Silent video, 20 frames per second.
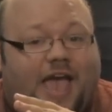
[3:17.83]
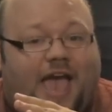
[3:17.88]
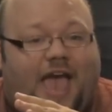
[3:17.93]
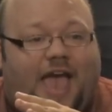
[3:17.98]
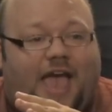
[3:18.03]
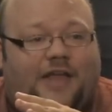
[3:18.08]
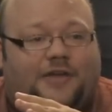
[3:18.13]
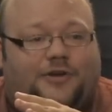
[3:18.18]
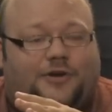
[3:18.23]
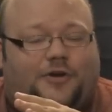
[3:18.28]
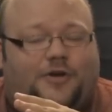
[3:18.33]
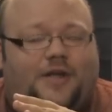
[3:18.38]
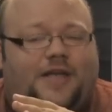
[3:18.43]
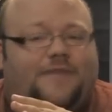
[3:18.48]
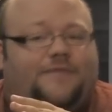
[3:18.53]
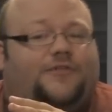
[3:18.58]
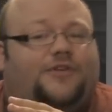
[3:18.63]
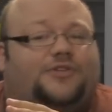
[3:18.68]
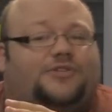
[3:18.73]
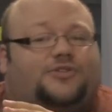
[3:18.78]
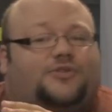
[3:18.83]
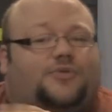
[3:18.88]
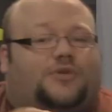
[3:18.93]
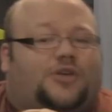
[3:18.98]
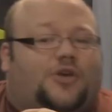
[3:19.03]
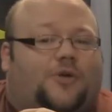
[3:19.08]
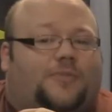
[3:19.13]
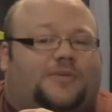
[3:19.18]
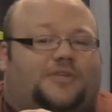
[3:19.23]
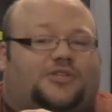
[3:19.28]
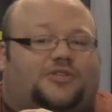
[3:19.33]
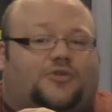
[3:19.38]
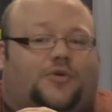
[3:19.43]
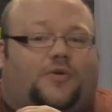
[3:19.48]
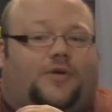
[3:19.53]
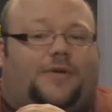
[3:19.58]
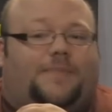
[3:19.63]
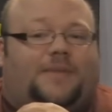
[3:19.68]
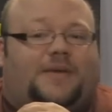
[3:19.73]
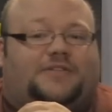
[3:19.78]
And her Infinite Tsukiyomi
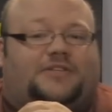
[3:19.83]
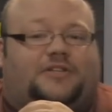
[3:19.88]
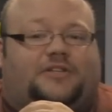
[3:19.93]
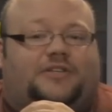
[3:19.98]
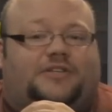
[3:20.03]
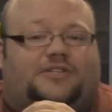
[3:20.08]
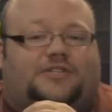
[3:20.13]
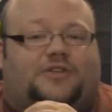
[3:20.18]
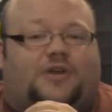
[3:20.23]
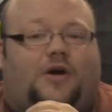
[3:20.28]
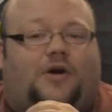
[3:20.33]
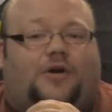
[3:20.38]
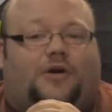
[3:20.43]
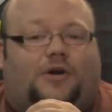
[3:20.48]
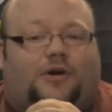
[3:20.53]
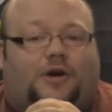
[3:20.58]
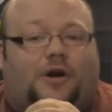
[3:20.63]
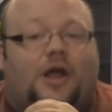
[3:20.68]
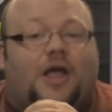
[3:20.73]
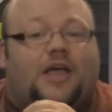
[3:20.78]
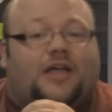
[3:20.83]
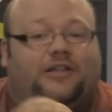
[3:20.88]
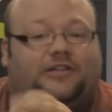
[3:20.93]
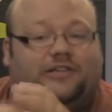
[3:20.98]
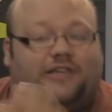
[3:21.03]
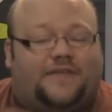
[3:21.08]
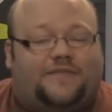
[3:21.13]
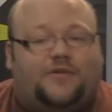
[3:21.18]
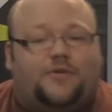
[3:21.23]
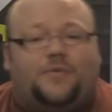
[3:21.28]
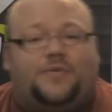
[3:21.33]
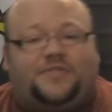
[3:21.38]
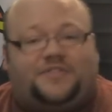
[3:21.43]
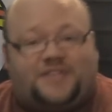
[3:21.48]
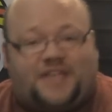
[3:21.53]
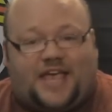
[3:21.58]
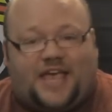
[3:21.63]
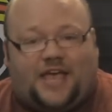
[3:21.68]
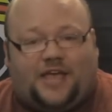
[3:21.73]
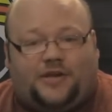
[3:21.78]
story basically saw her living with
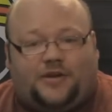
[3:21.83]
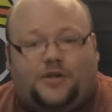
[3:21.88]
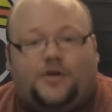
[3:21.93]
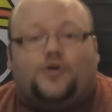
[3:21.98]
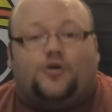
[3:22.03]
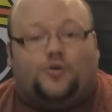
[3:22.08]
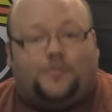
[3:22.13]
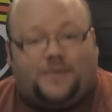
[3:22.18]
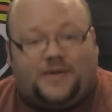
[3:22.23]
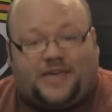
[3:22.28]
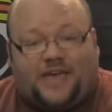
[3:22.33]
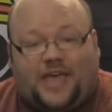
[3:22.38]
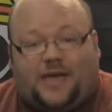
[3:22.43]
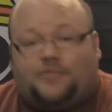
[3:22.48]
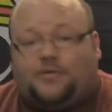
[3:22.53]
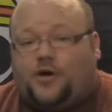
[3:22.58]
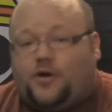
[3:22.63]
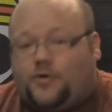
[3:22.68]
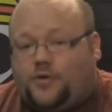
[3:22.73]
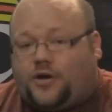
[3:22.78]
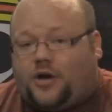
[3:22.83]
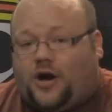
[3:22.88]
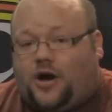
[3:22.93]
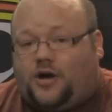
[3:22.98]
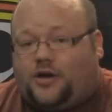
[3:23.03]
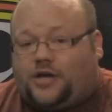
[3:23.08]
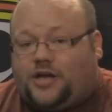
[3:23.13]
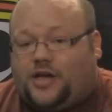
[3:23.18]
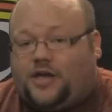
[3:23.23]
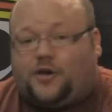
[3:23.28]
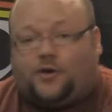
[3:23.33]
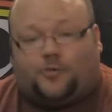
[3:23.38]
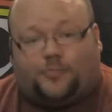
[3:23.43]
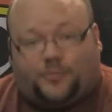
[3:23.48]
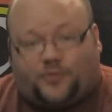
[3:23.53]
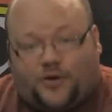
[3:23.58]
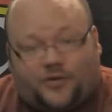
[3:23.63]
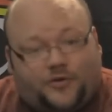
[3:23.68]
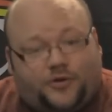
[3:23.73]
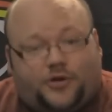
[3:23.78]
Dan, who became the Hokage, her
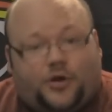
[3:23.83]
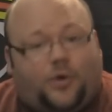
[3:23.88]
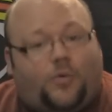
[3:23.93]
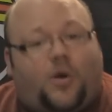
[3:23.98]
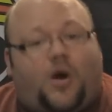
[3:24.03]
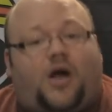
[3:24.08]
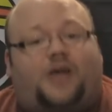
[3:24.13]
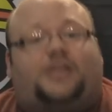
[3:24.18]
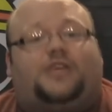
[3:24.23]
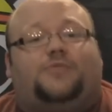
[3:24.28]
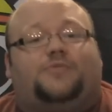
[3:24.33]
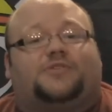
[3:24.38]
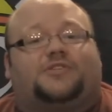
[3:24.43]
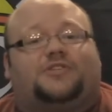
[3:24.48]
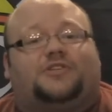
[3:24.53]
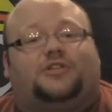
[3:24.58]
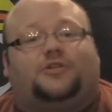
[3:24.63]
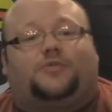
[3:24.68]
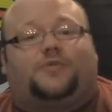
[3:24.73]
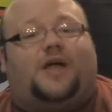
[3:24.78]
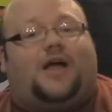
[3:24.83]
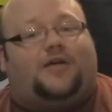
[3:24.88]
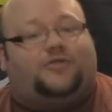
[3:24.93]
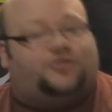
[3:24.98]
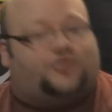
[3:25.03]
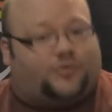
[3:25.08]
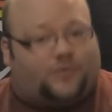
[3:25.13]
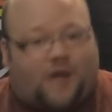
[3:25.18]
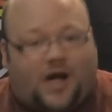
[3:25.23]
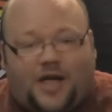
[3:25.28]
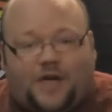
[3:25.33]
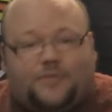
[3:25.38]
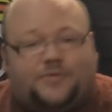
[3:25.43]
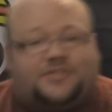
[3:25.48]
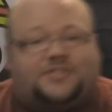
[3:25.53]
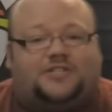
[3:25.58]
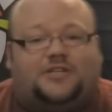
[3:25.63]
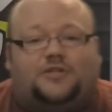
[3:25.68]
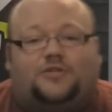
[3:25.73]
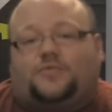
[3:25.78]
brother Nawaki was still around, Jiraiya
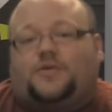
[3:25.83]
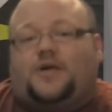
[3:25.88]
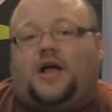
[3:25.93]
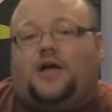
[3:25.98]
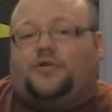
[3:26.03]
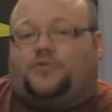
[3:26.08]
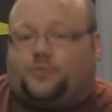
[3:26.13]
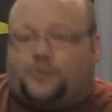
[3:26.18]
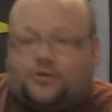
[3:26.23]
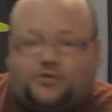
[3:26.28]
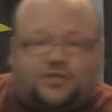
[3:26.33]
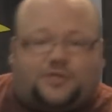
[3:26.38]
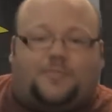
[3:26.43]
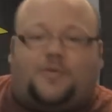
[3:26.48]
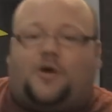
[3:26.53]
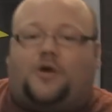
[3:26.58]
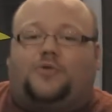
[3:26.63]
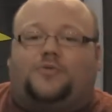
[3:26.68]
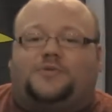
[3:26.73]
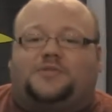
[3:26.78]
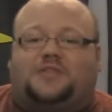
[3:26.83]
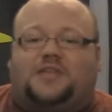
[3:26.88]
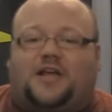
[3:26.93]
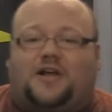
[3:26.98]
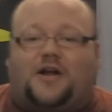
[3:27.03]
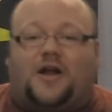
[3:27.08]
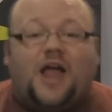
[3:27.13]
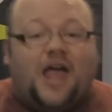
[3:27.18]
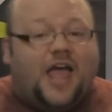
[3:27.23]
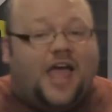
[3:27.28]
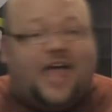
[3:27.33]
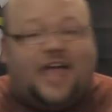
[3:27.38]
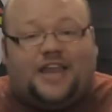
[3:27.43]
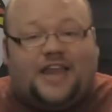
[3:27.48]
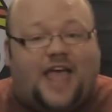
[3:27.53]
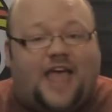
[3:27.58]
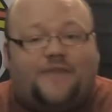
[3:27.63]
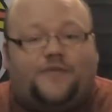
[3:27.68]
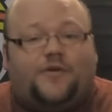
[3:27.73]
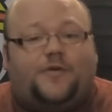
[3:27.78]
was still around, Orochimaru was there,
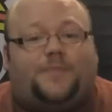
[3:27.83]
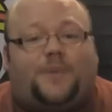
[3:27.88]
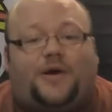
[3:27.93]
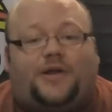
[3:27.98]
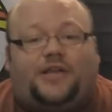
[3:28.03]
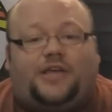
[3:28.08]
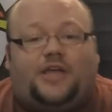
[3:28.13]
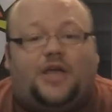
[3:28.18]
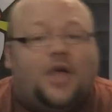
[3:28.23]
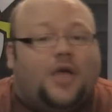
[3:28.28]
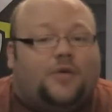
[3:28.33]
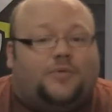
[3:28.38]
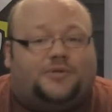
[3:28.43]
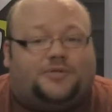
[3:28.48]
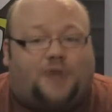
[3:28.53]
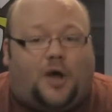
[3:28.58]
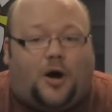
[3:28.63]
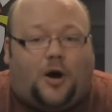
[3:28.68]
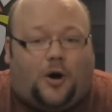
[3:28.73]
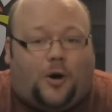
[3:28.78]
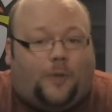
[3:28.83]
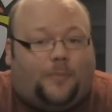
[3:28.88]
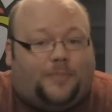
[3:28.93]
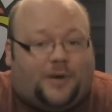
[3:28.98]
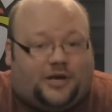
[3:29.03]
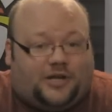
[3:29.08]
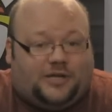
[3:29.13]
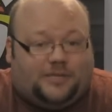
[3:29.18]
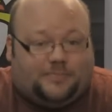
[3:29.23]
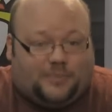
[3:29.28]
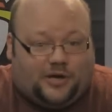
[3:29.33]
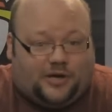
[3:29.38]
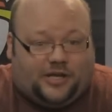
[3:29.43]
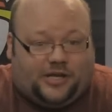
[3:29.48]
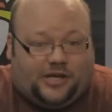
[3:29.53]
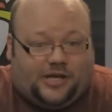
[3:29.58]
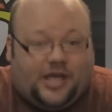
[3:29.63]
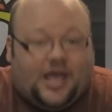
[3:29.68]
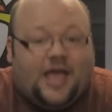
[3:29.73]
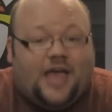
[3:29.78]
and everybody was all
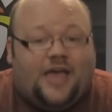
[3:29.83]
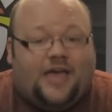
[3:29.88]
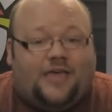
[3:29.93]
buddy-buddy.